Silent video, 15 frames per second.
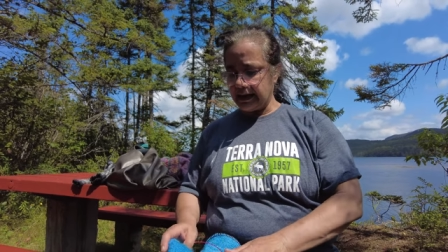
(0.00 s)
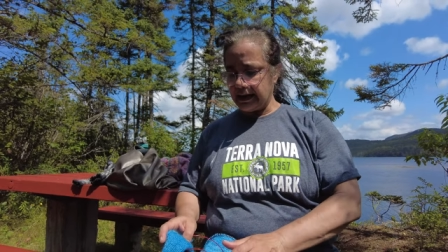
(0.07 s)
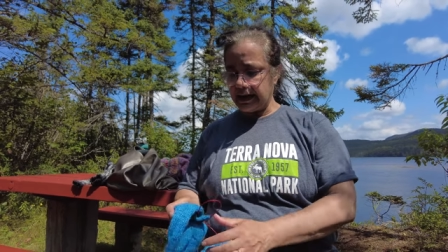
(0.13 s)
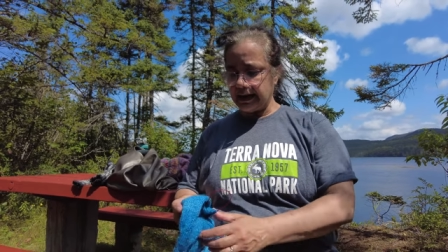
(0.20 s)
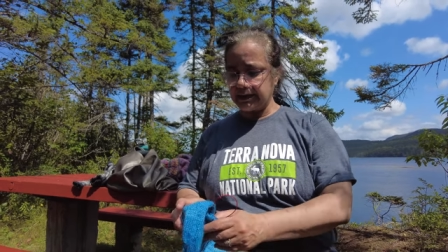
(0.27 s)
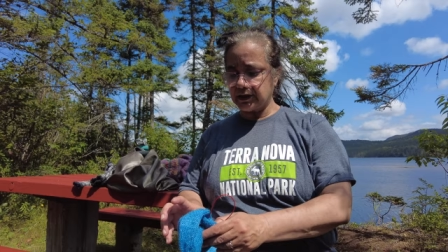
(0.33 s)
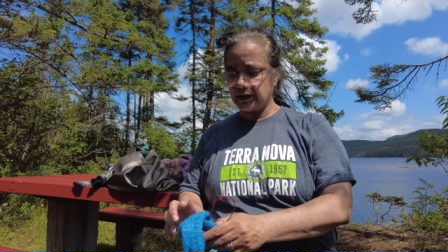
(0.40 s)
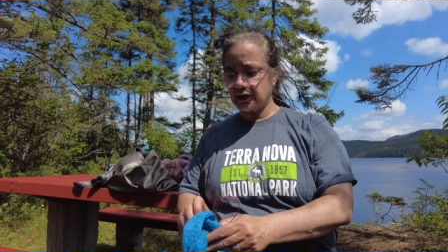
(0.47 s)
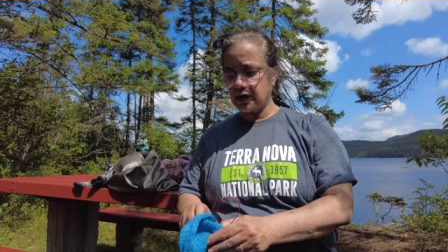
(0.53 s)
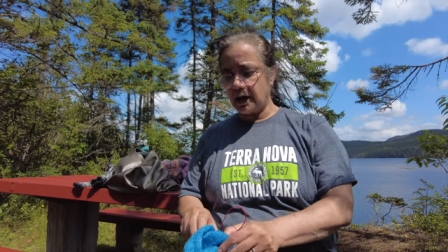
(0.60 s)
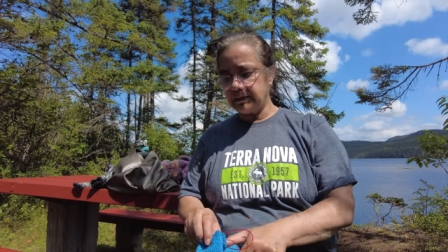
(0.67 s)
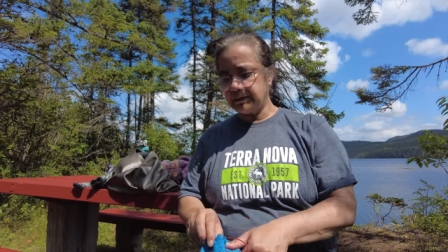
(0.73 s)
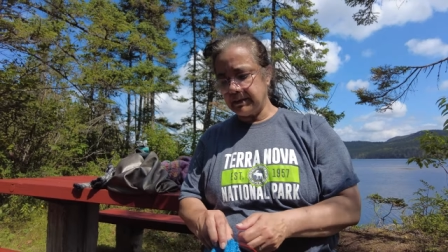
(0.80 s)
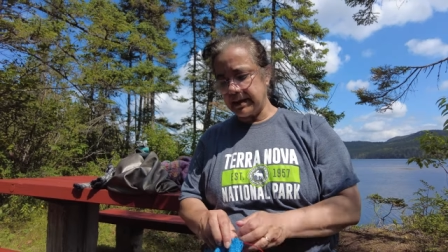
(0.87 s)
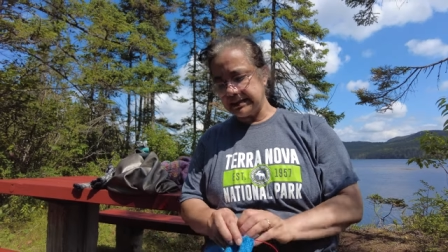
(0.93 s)
I
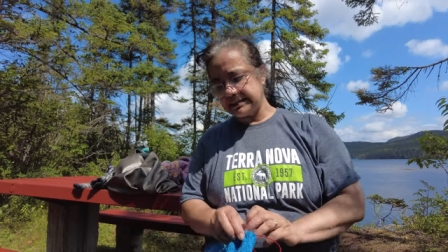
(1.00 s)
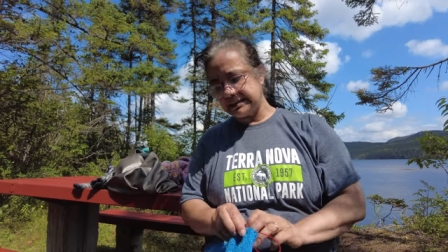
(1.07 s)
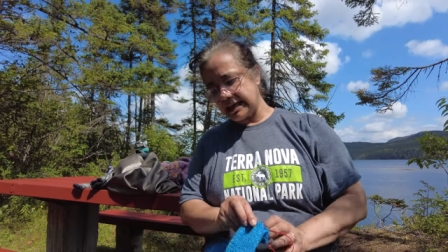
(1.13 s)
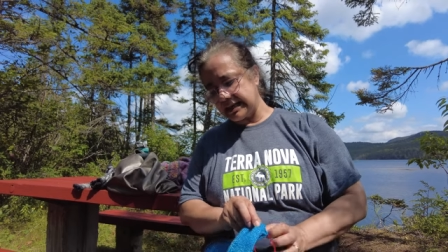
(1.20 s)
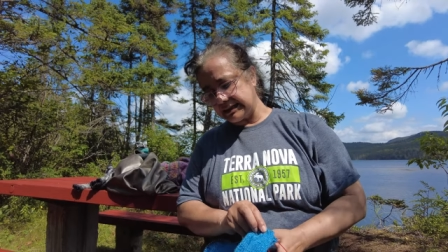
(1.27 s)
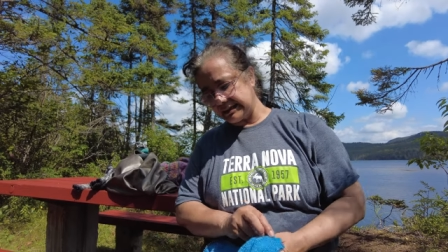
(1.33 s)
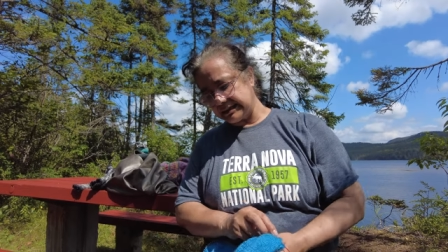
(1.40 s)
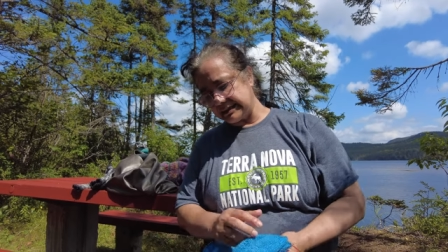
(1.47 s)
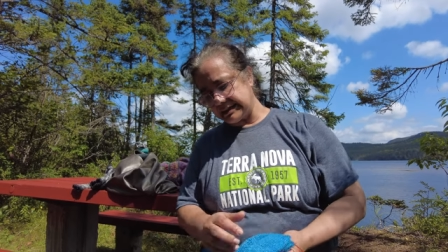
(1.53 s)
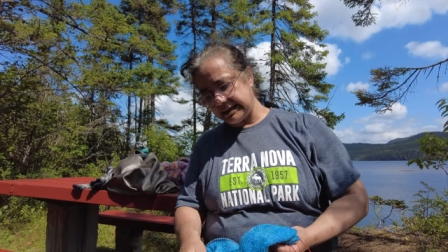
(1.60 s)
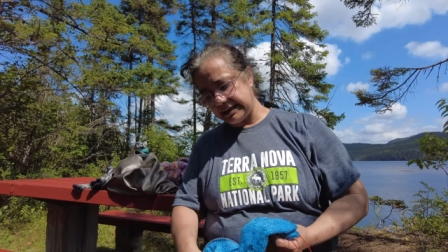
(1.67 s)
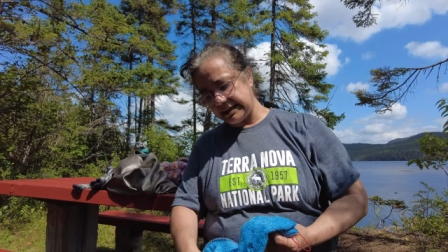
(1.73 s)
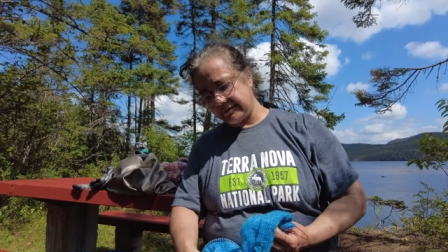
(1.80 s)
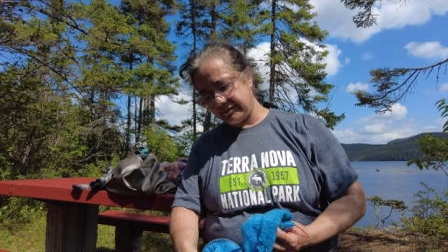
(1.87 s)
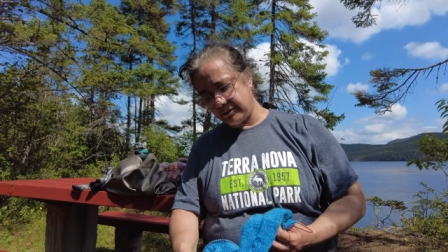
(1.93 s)
stopped my second
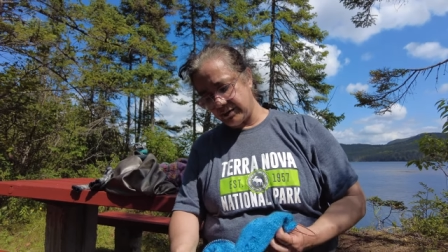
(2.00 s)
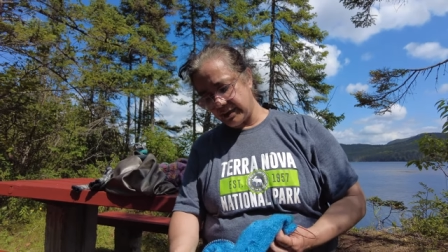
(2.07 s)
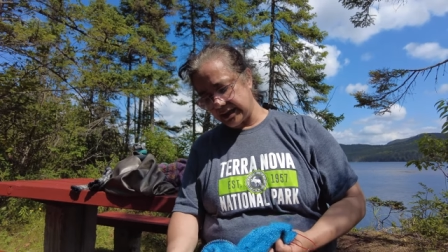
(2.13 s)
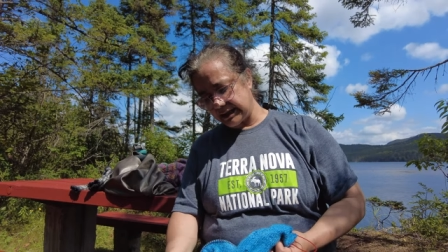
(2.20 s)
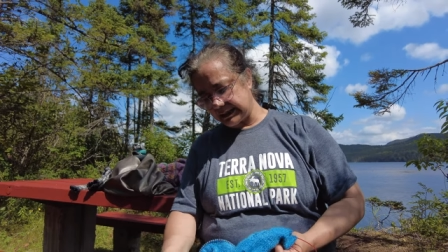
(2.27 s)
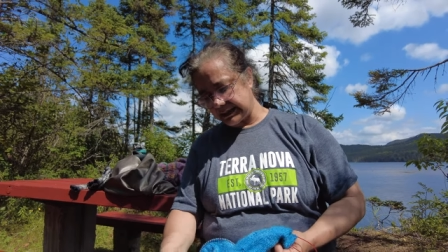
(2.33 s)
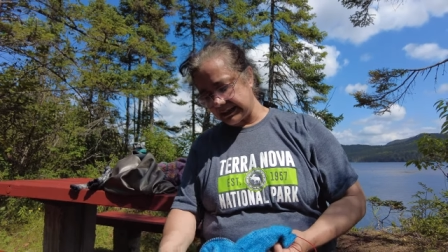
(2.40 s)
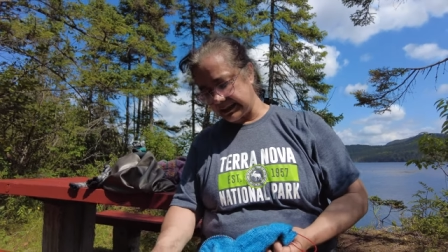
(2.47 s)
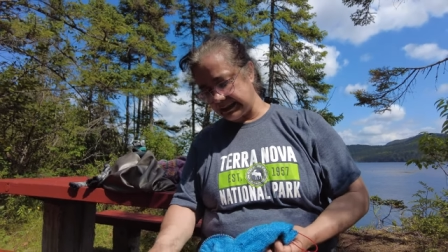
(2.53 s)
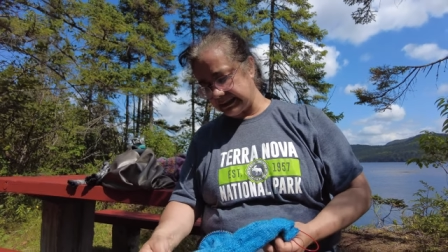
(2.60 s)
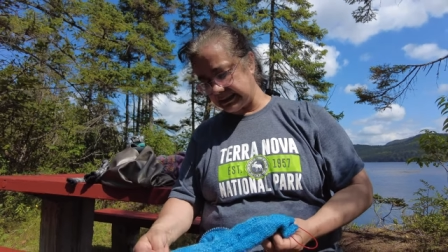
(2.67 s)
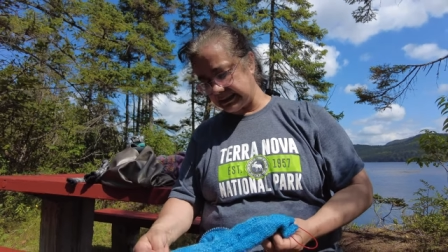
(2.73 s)
sleeve where it is.